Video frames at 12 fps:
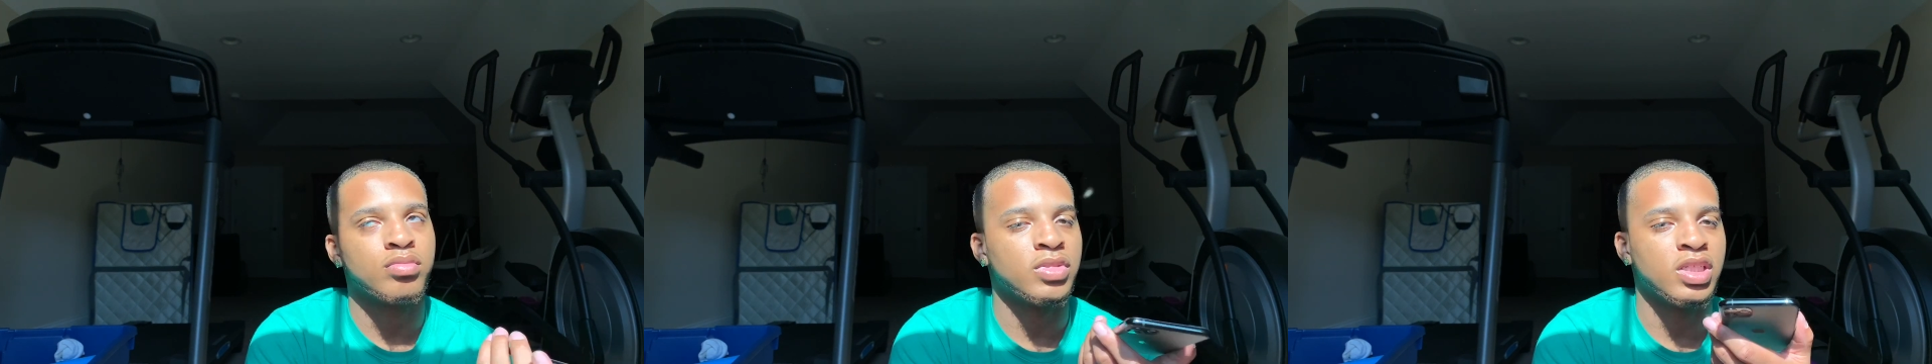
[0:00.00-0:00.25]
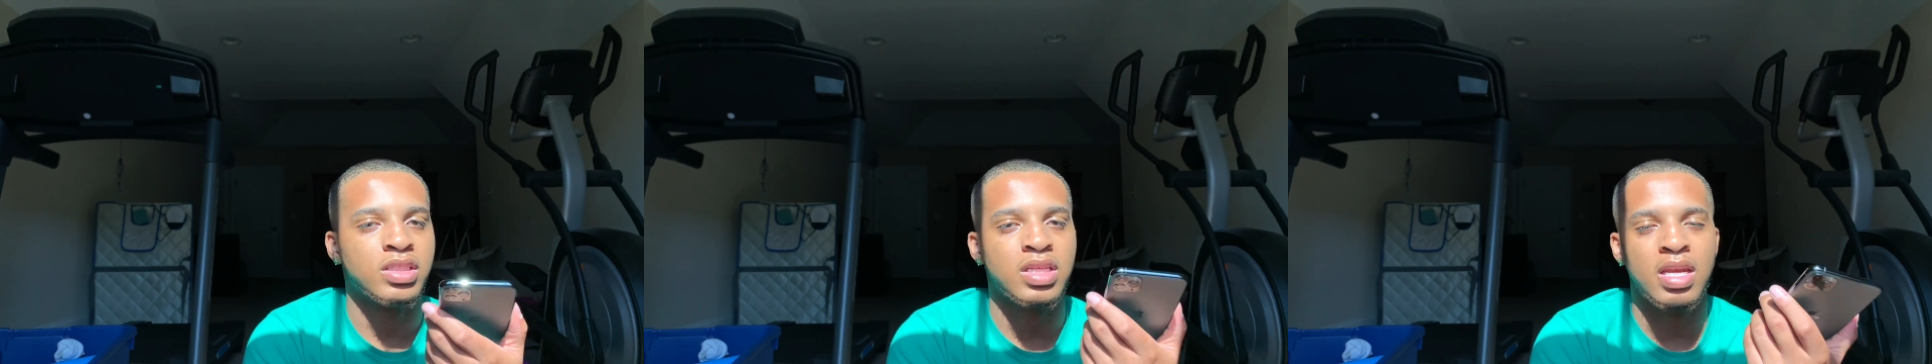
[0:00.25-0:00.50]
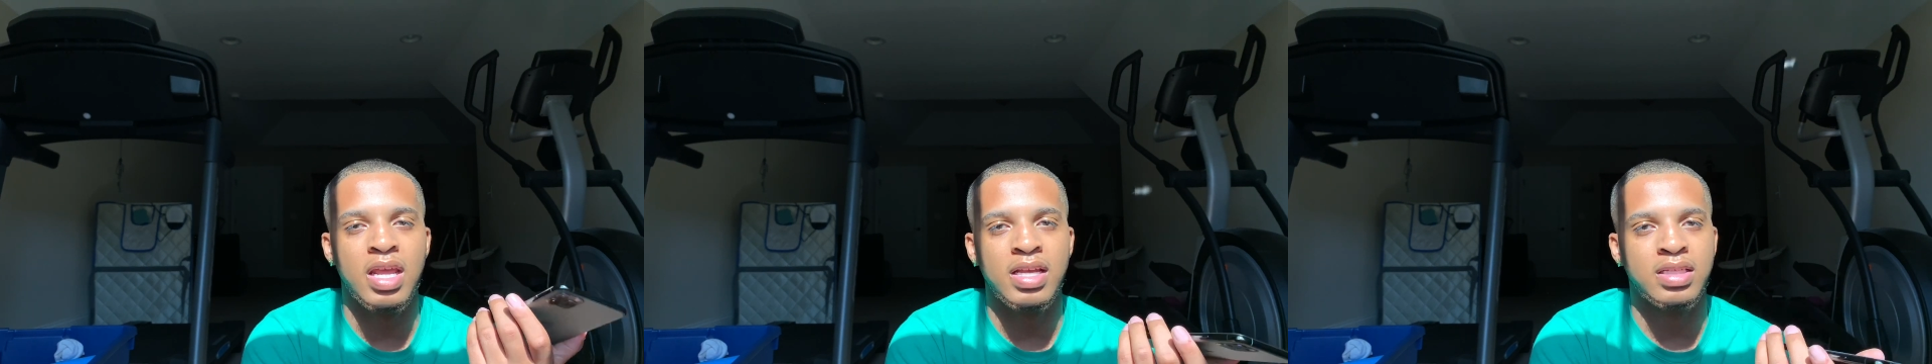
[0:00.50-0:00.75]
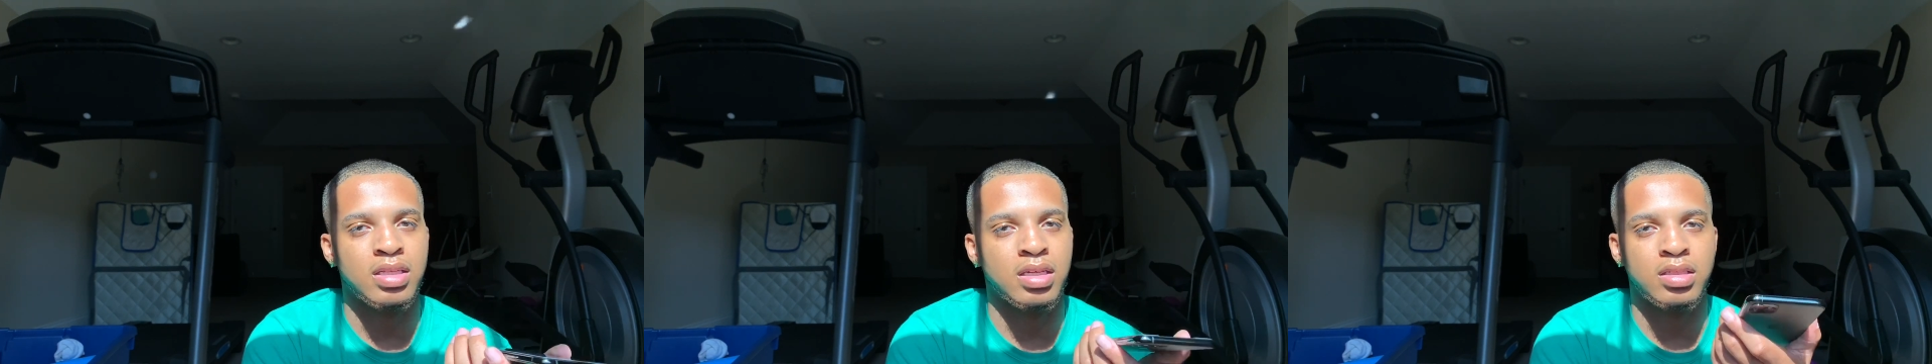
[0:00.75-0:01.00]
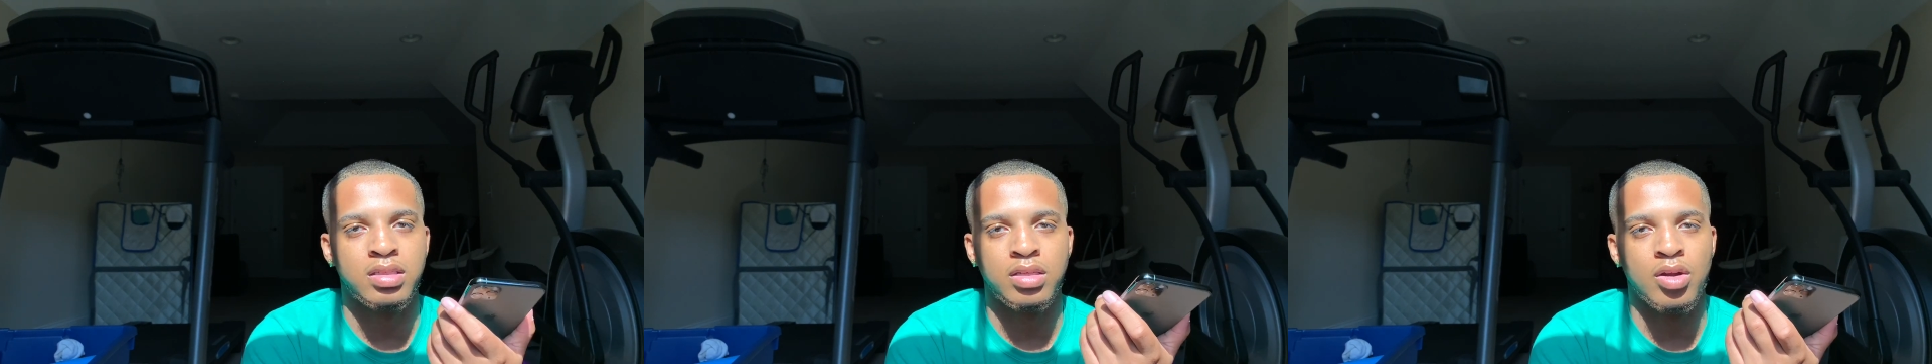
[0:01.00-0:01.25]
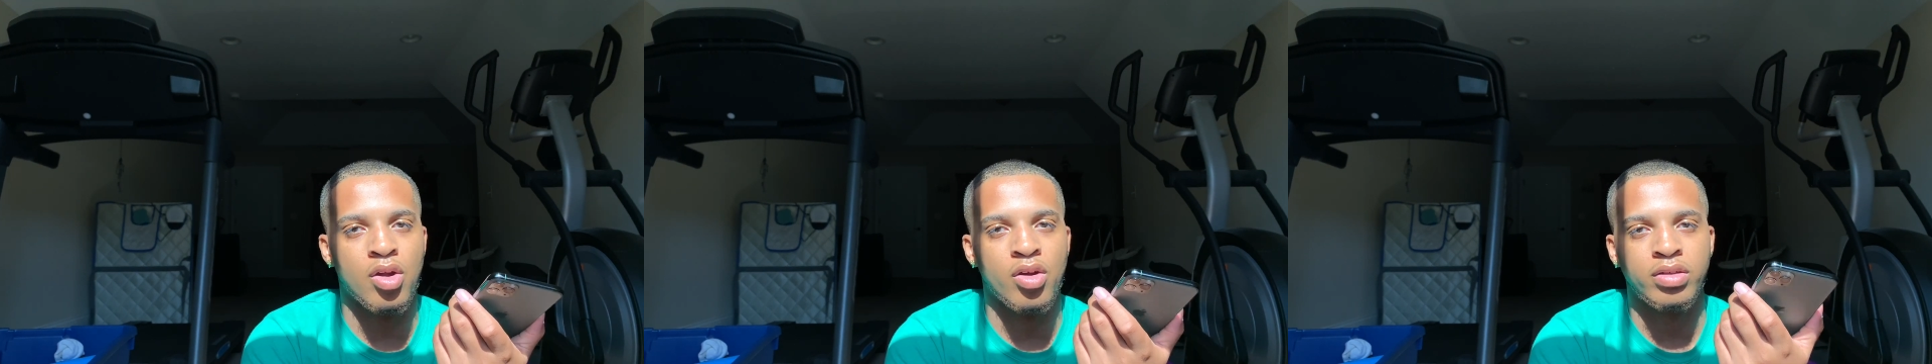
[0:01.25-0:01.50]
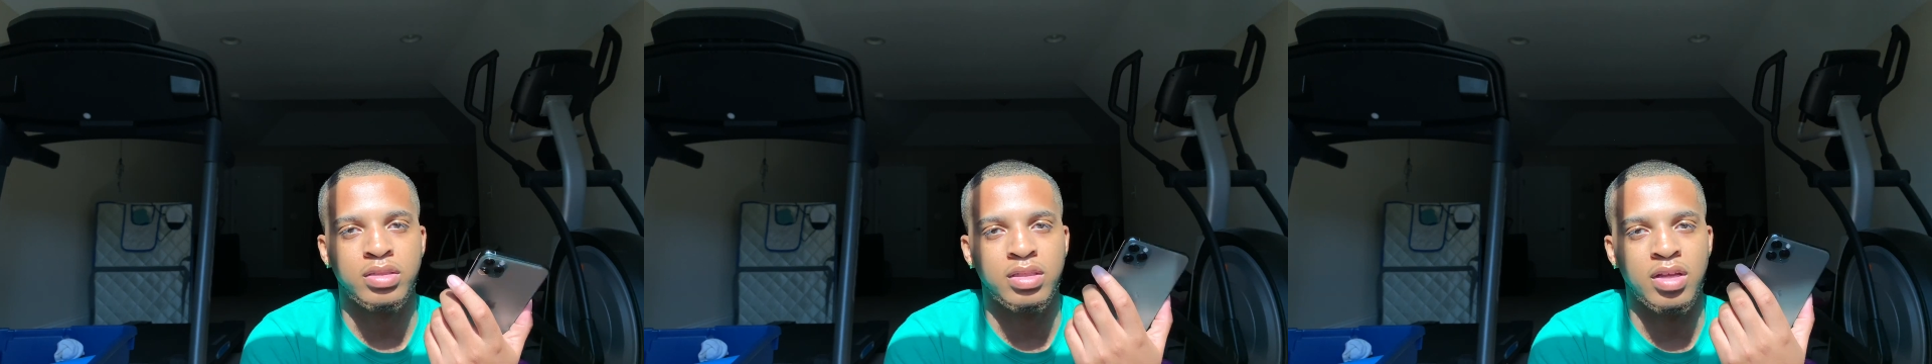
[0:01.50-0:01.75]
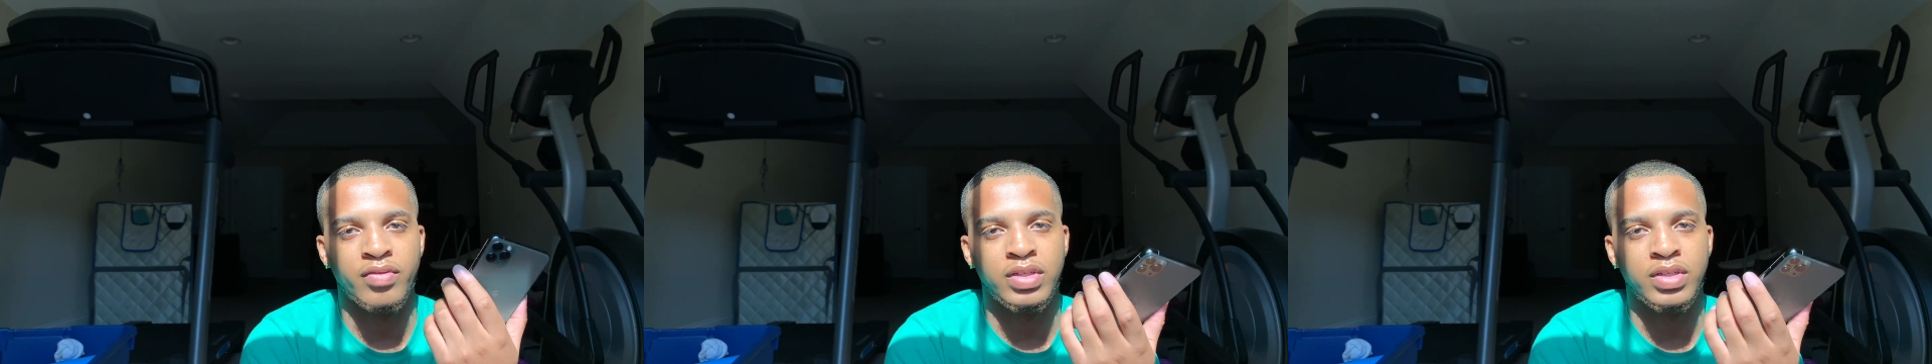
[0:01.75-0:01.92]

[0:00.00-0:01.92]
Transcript: the ten S and the ten R and stuff.